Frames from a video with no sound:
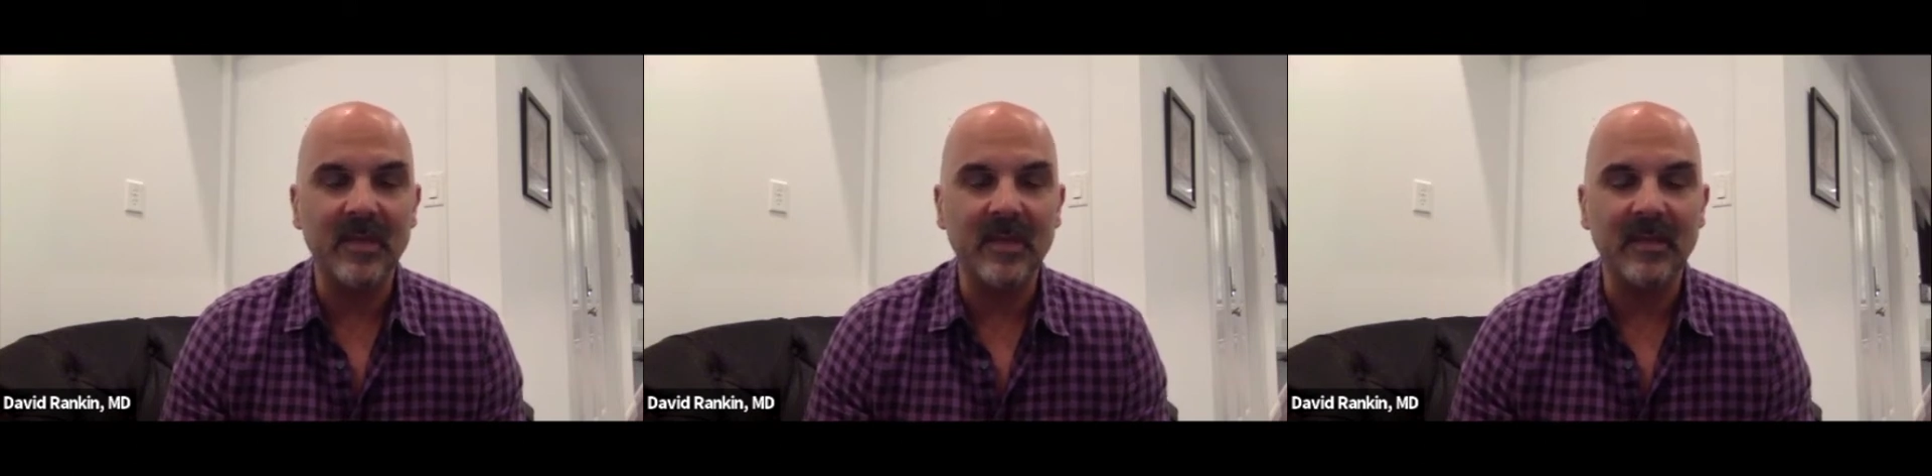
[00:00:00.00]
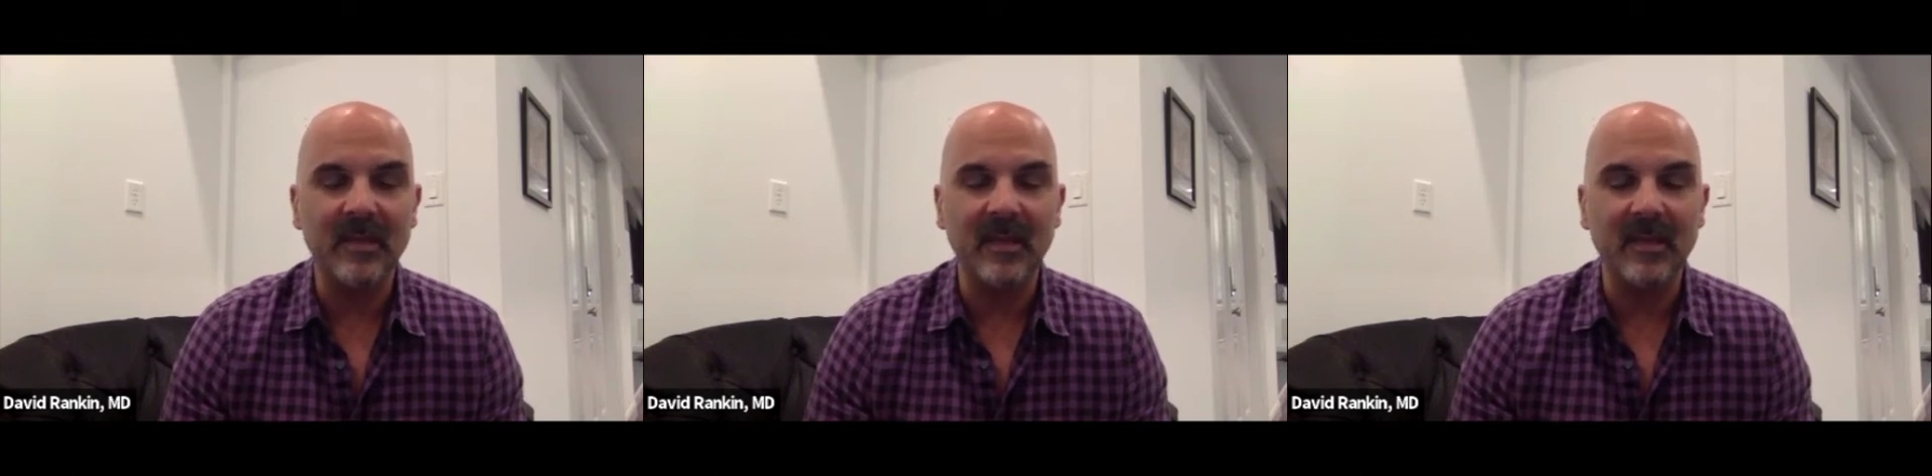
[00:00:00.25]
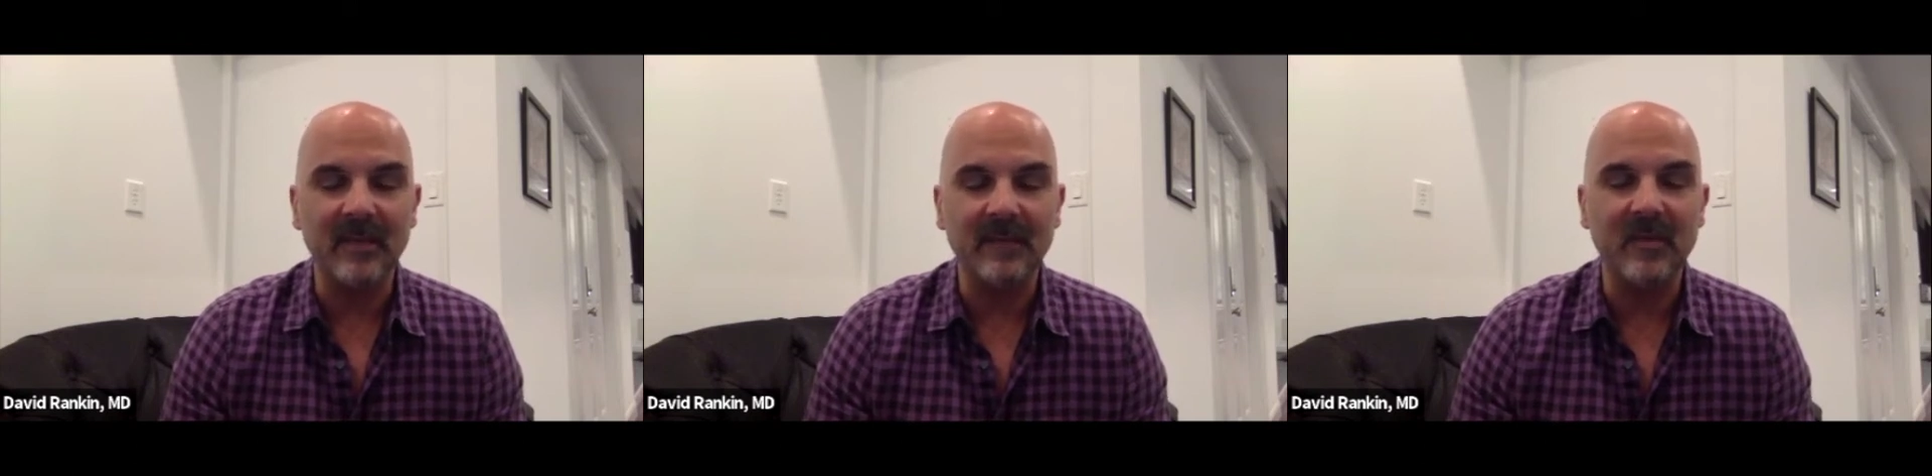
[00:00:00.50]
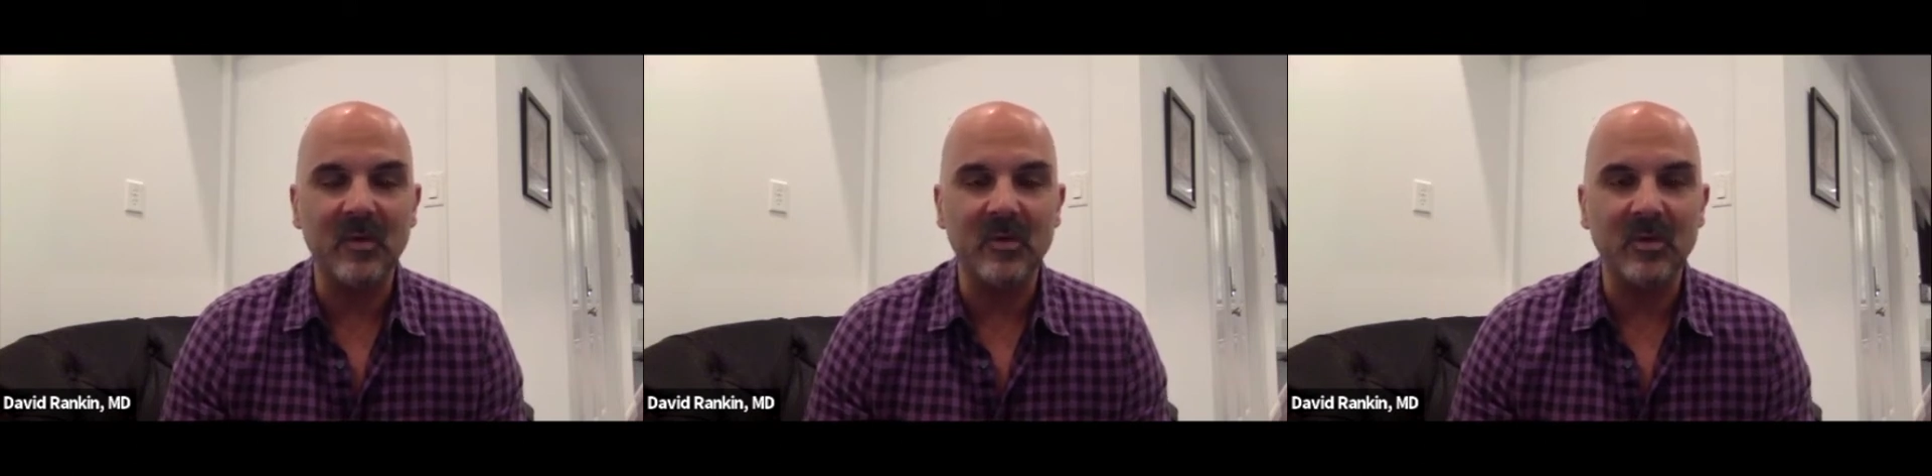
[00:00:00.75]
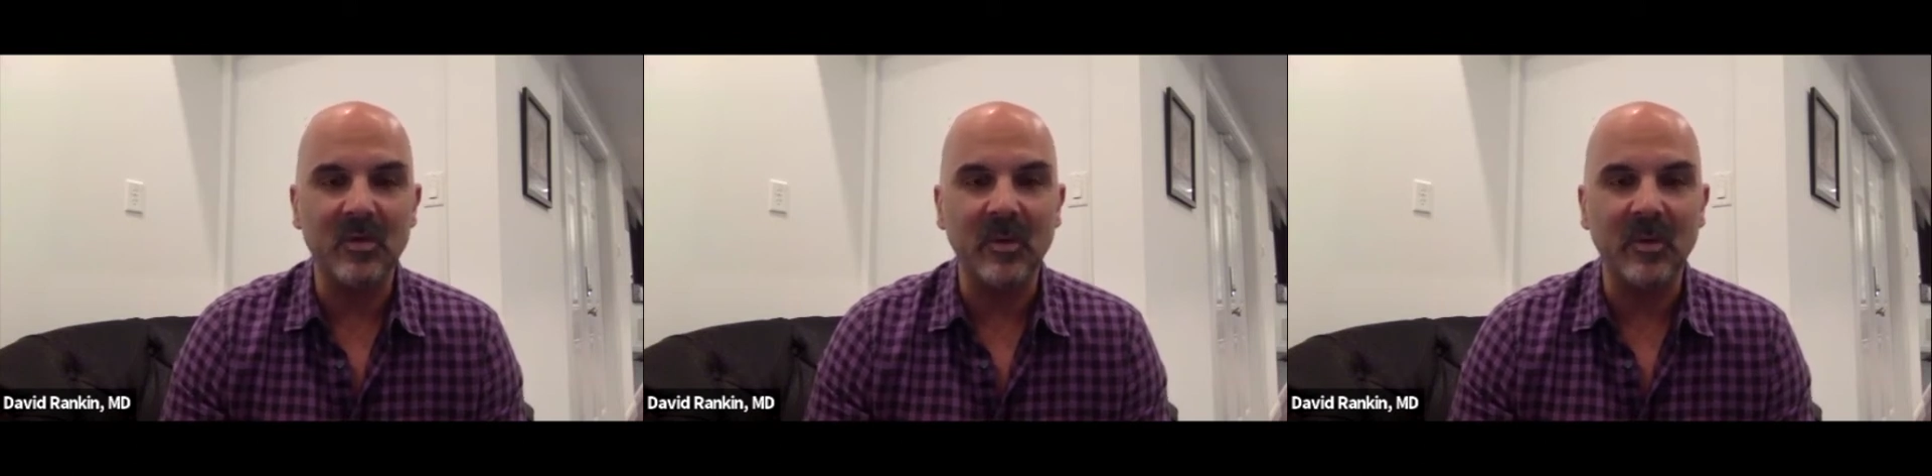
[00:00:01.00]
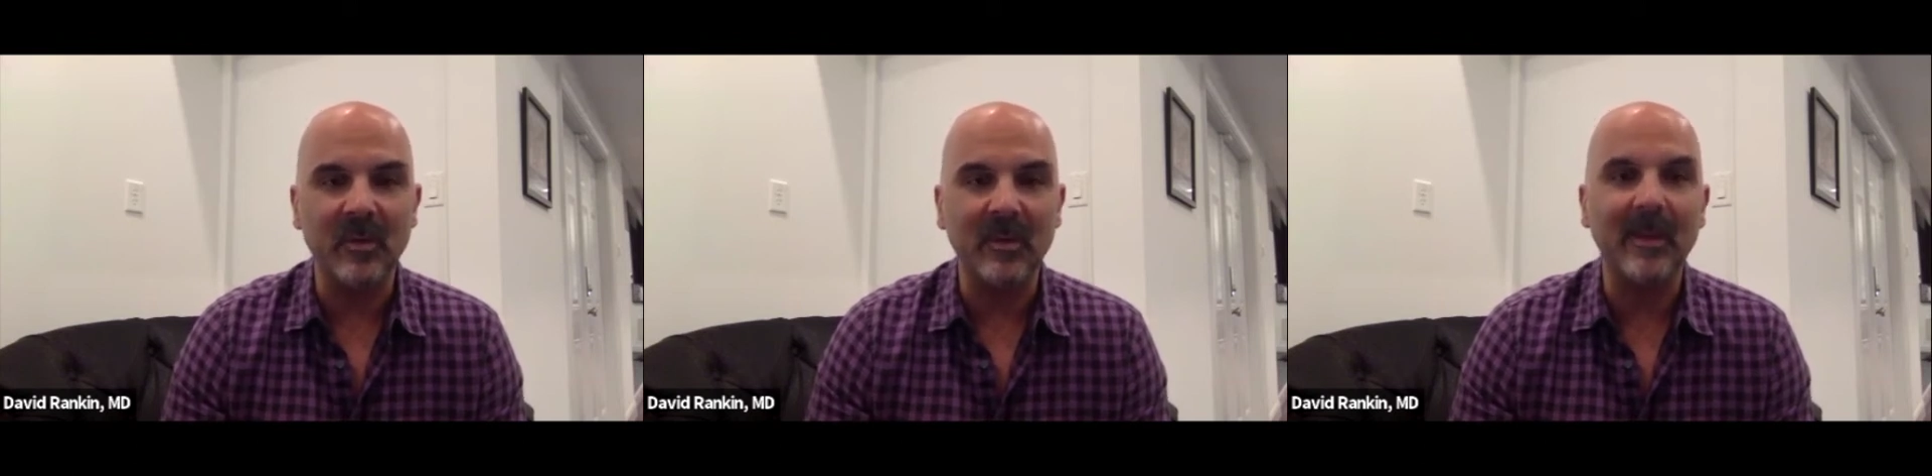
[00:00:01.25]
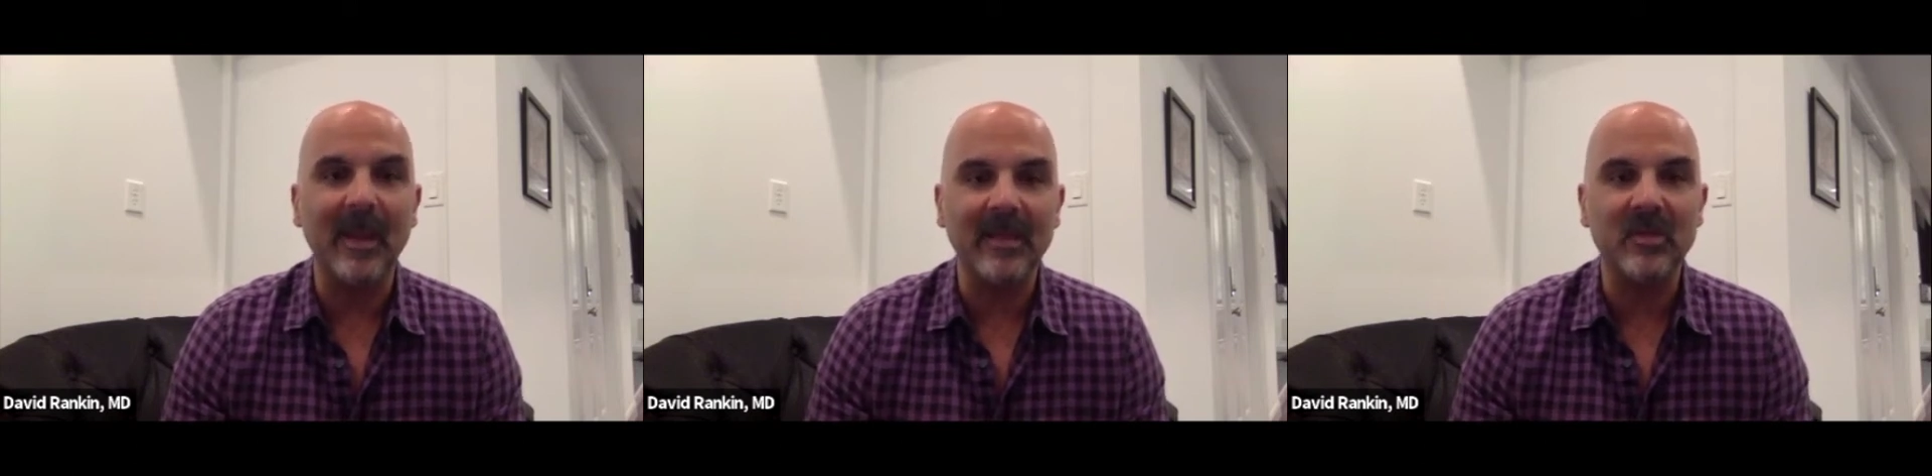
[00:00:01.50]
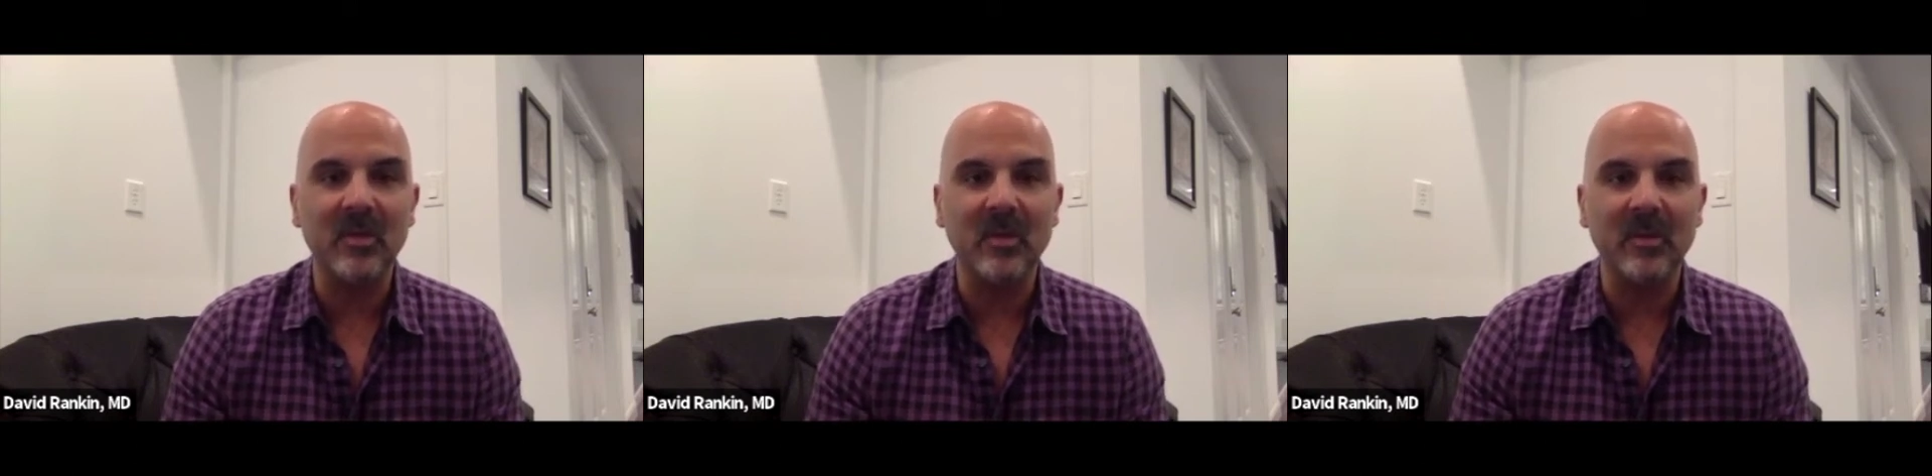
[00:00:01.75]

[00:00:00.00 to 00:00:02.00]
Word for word: I think in the future, we would like to,